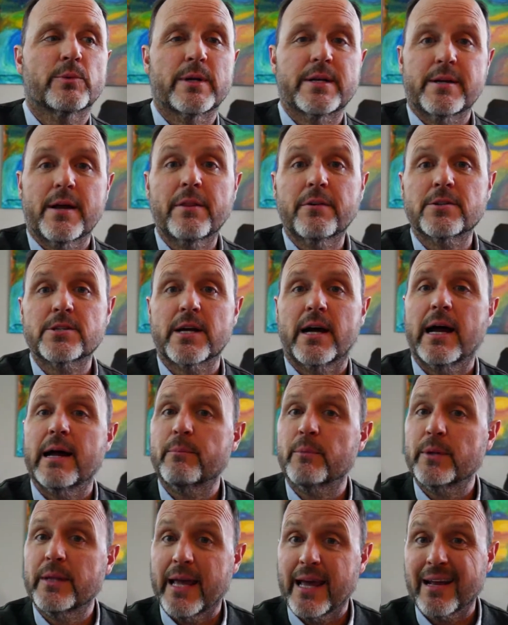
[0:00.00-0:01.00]
another time
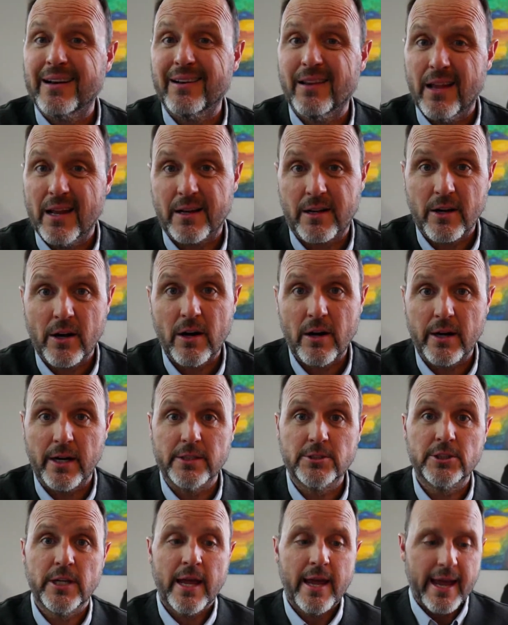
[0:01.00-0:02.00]
when they had a lot of
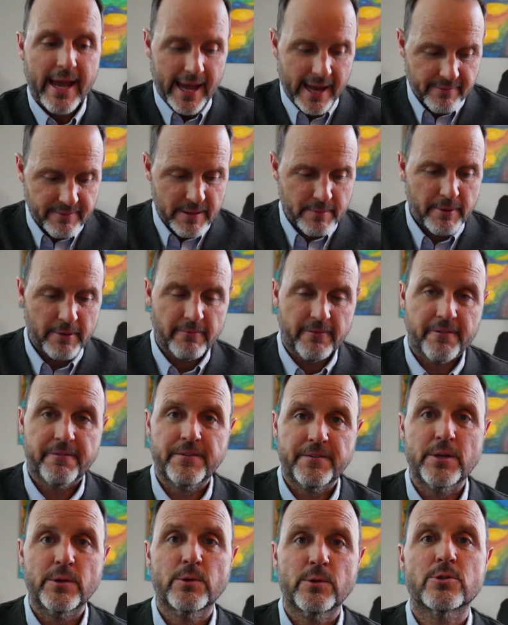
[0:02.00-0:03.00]
courage, have them
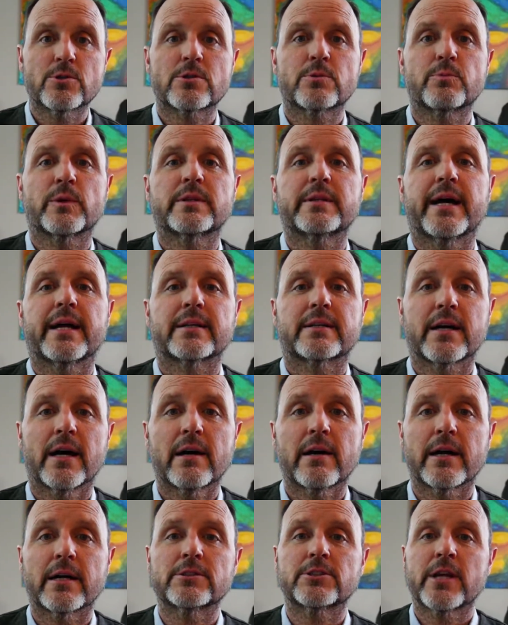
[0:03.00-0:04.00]
infused with that
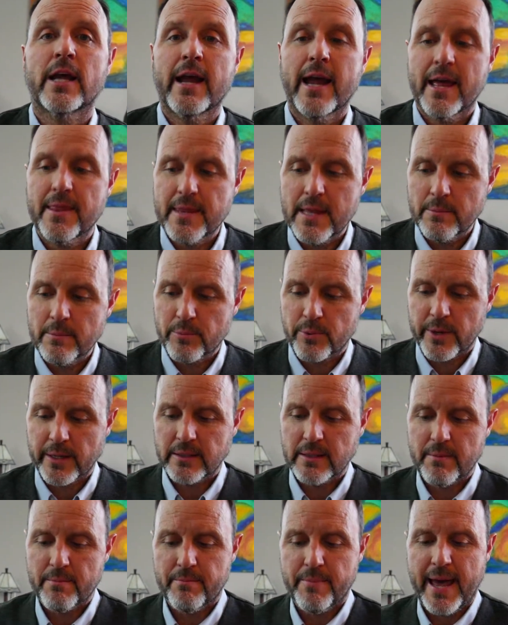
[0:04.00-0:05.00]
courage, and then bring
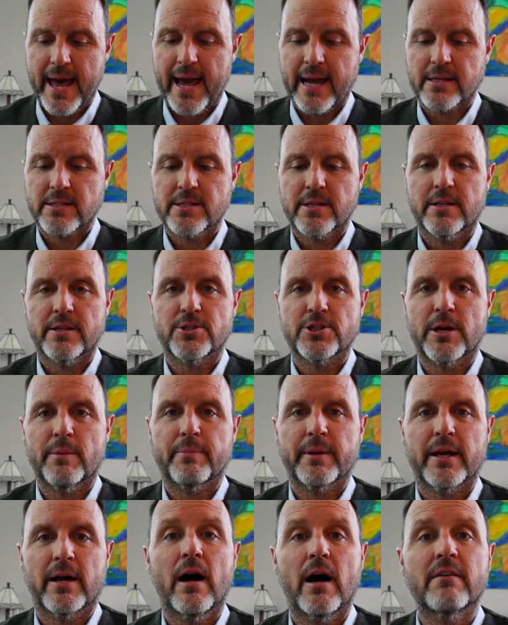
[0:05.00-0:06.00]
them back to the
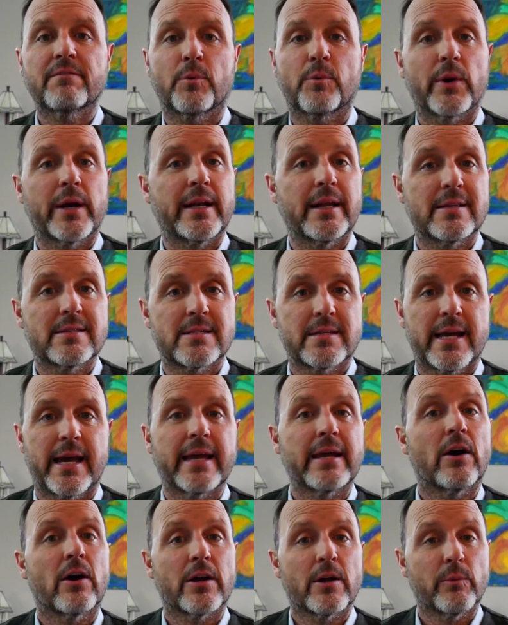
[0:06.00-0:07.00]
jumping off point and say,
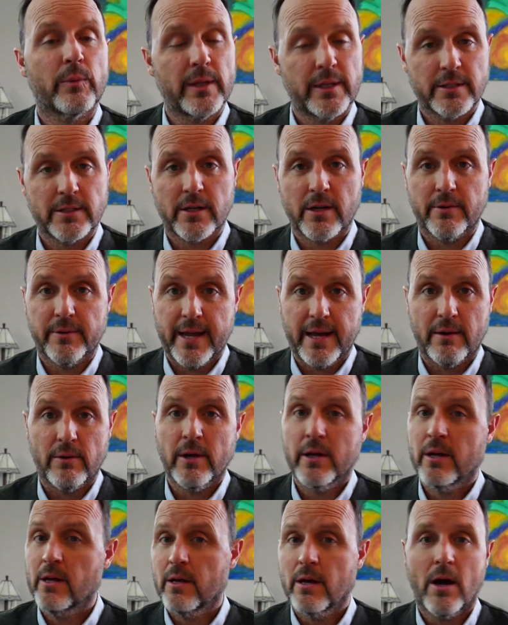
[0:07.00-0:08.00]
are you willing to go now?
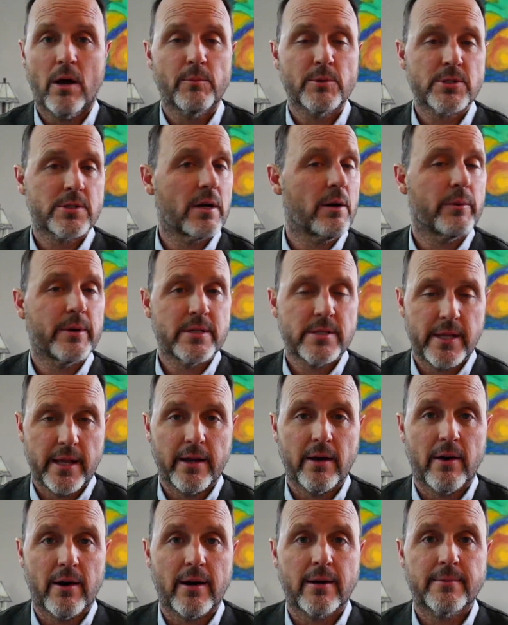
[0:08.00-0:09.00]
Almost always they
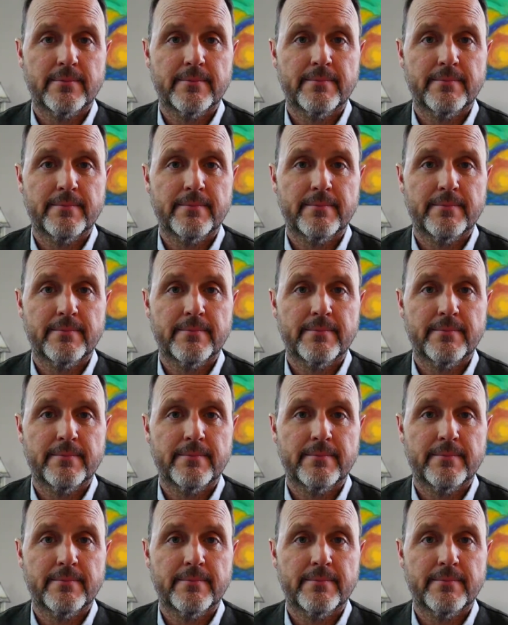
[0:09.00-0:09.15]
are.